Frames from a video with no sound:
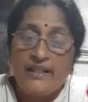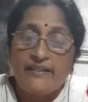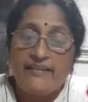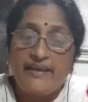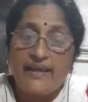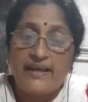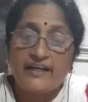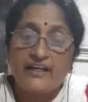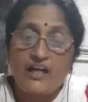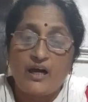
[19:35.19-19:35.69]

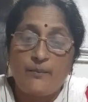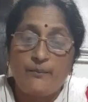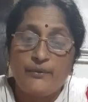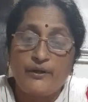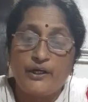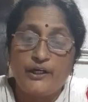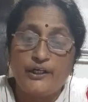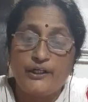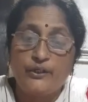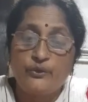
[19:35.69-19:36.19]
They are
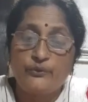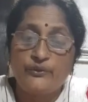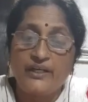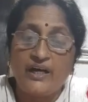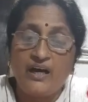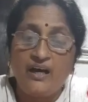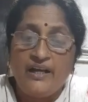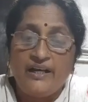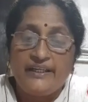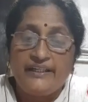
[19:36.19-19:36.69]
compared to the
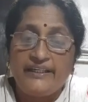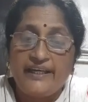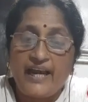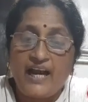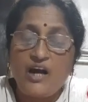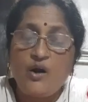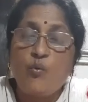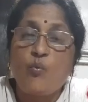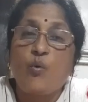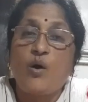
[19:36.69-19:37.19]

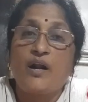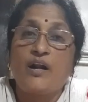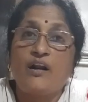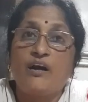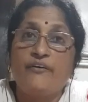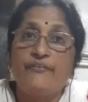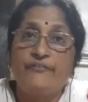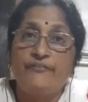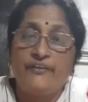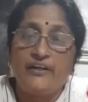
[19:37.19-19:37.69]
young one
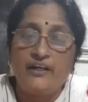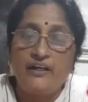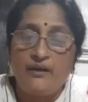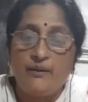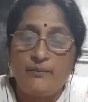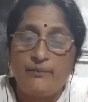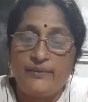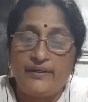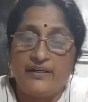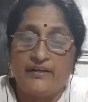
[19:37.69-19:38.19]
of the
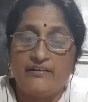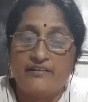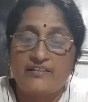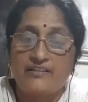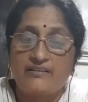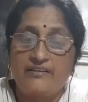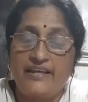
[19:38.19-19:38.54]
bears,